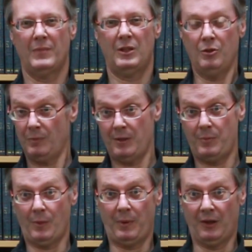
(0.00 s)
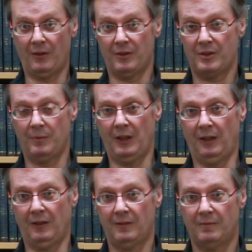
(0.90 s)
You might be a parent
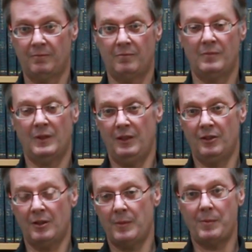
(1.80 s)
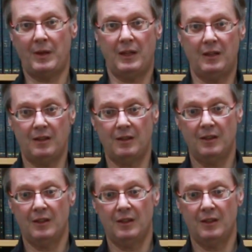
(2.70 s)
someday, and you're going to be making